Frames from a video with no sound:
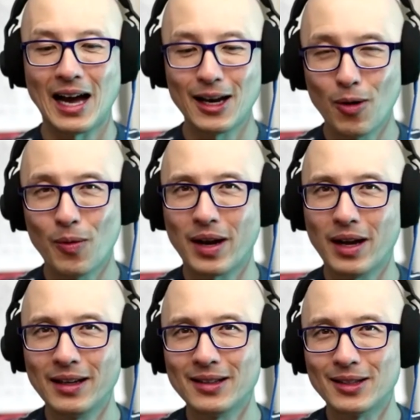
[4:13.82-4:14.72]
I know what I
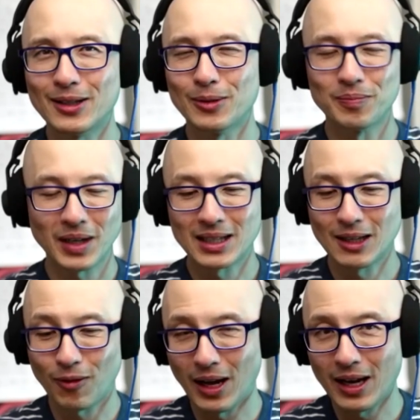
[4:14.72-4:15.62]
need to do,
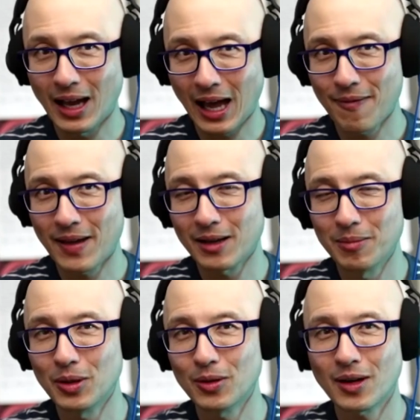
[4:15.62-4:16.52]
except for I didn't have that
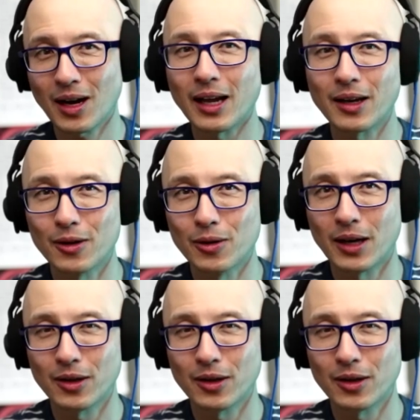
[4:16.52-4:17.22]
computer and I didn't know how